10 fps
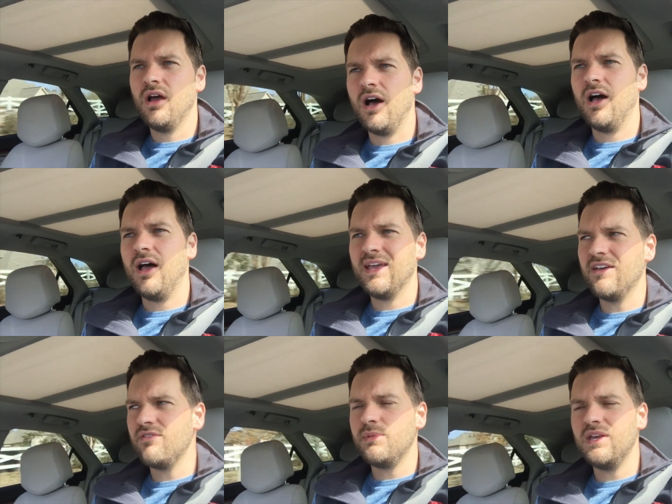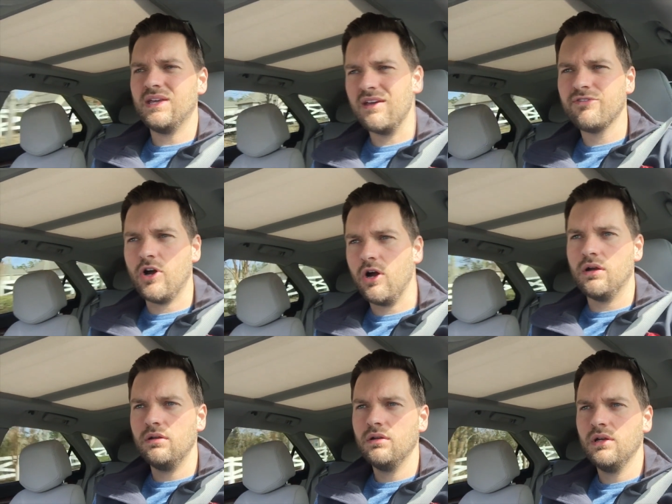uh, and giving me a gift
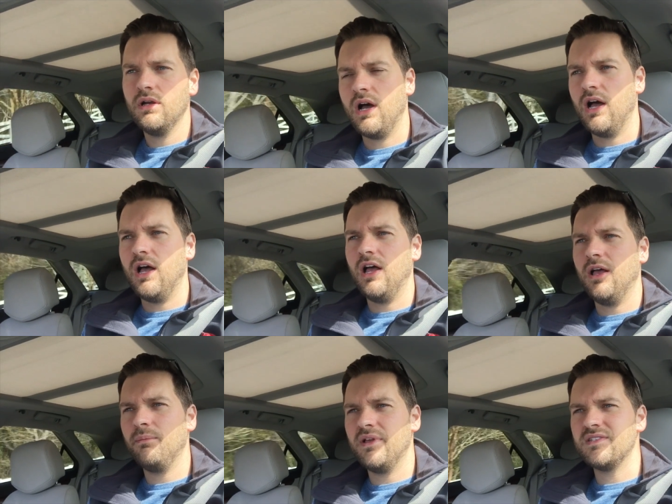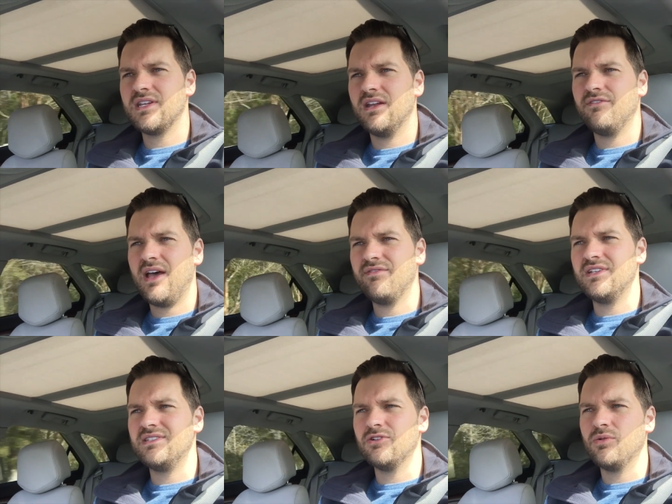card um, instead of having
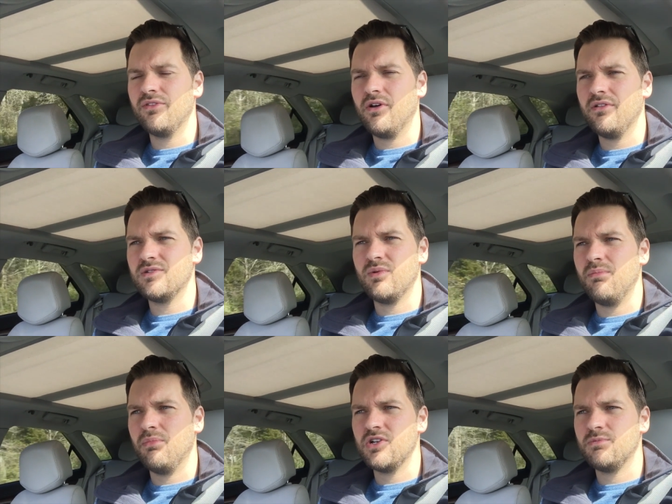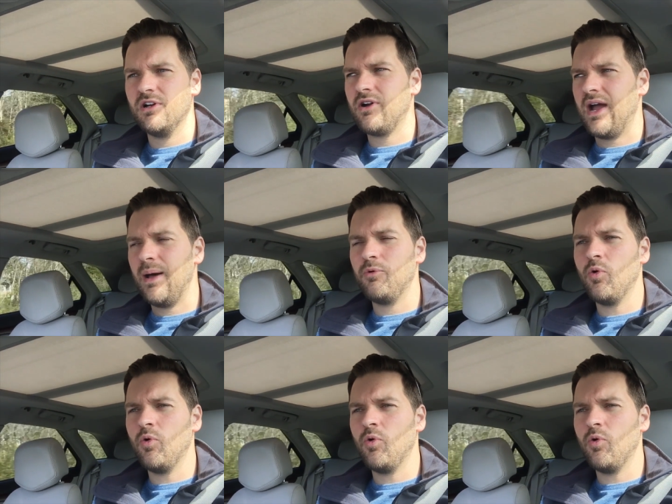to deal with all this reimbursement crap.